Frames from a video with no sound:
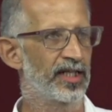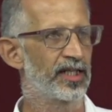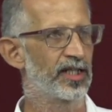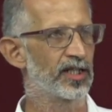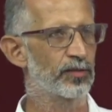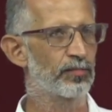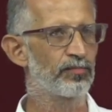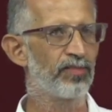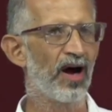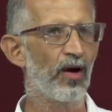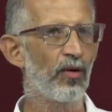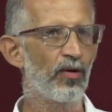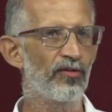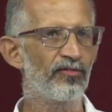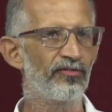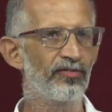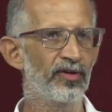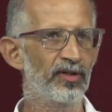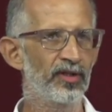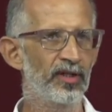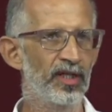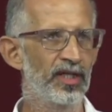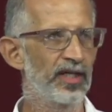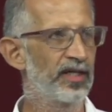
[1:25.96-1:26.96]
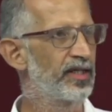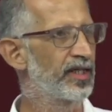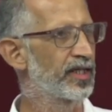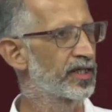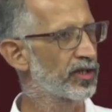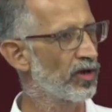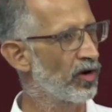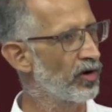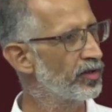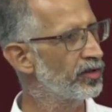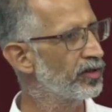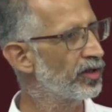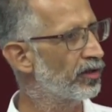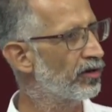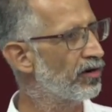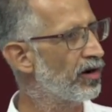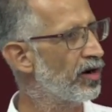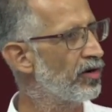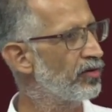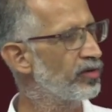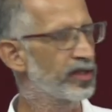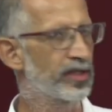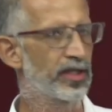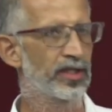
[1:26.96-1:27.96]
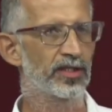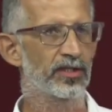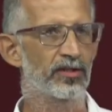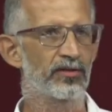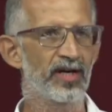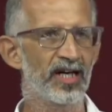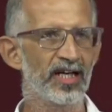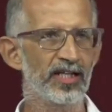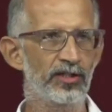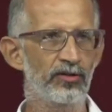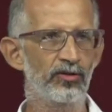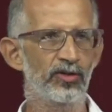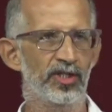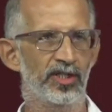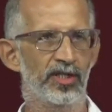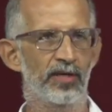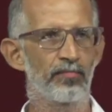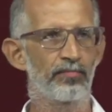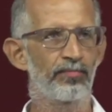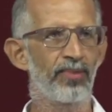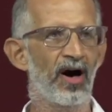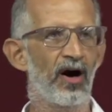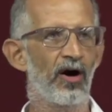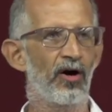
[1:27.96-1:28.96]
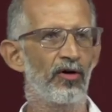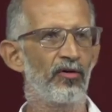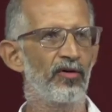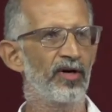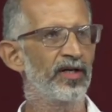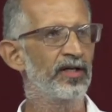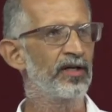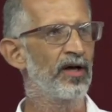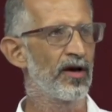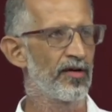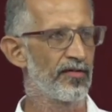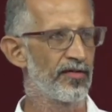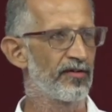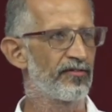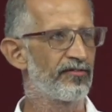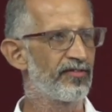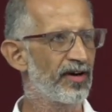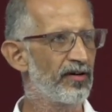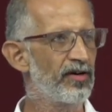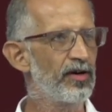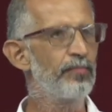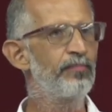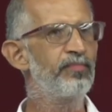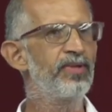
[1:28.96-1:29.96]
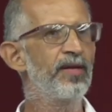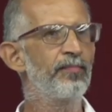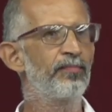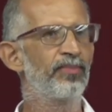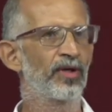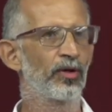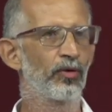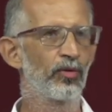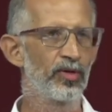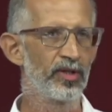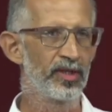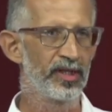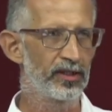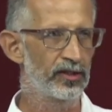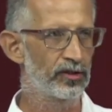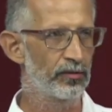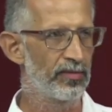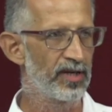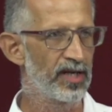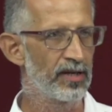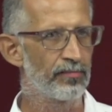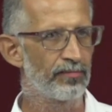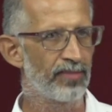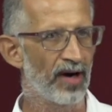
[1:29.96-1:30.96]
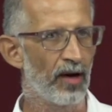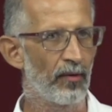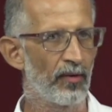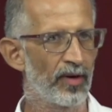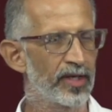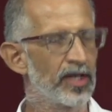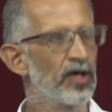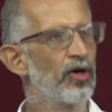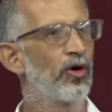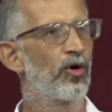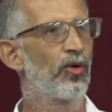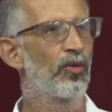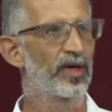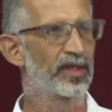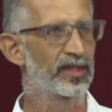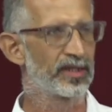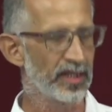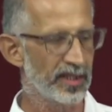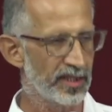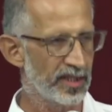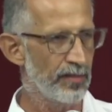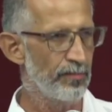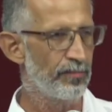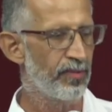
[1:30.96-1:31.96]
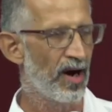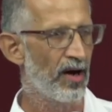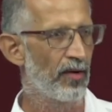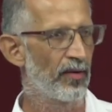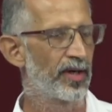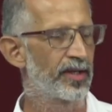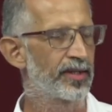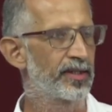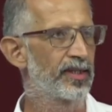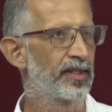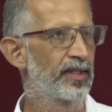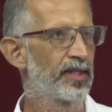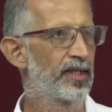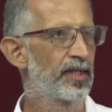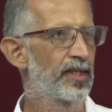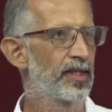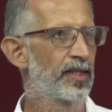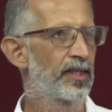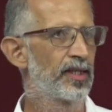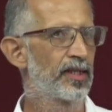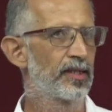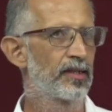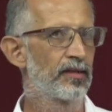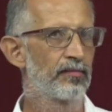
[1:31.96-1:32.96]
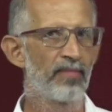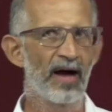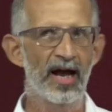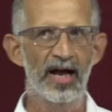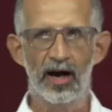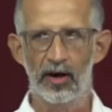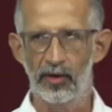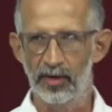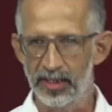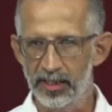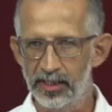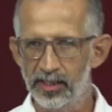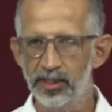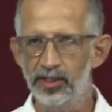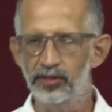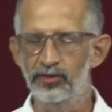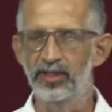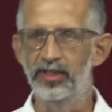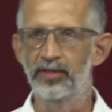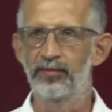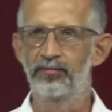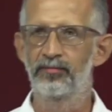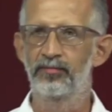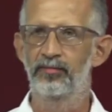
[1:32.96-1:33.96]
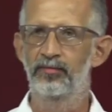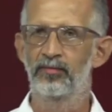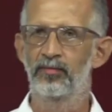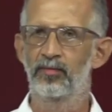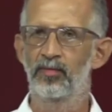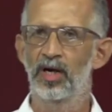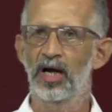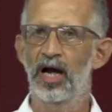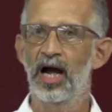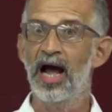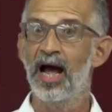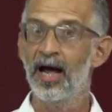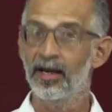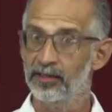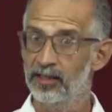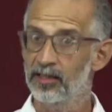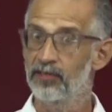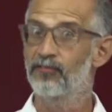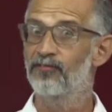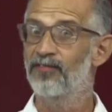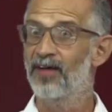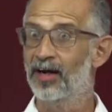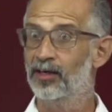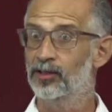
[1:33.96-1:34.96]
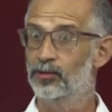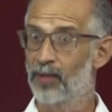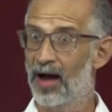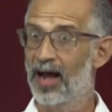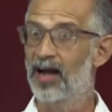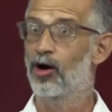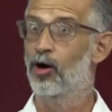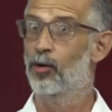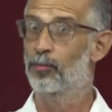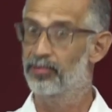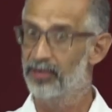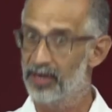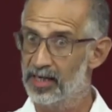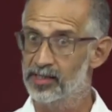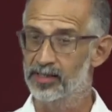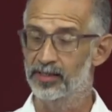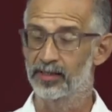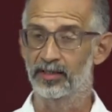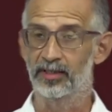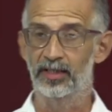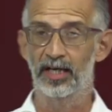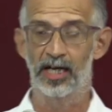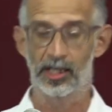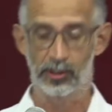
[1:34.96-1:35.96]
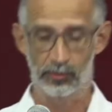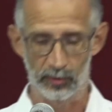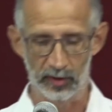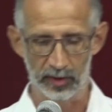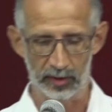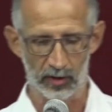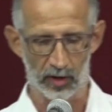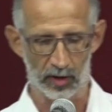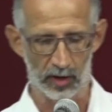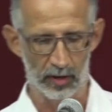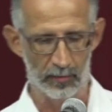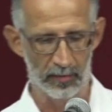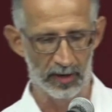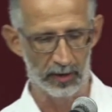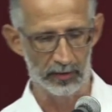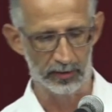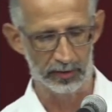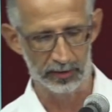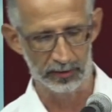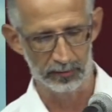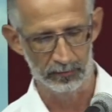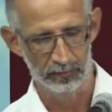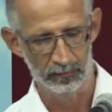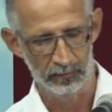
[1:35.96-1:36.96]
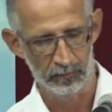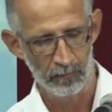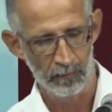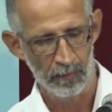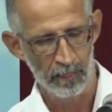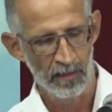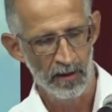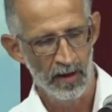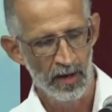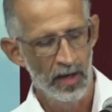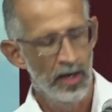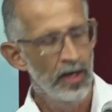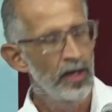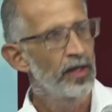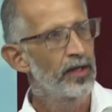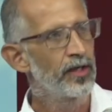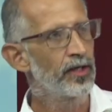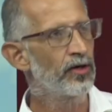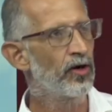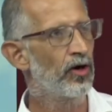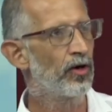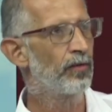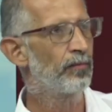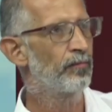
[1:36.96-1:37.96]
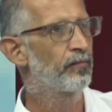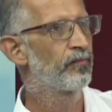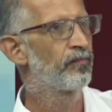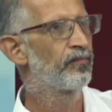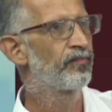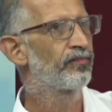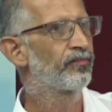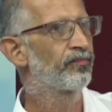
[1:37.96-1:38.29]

it is powerful, it's on the ground, it is grassroots, it's empowering the very people who need to be empowered, who were disempowered by our history, and in fact by our present, as we will talk about. You know,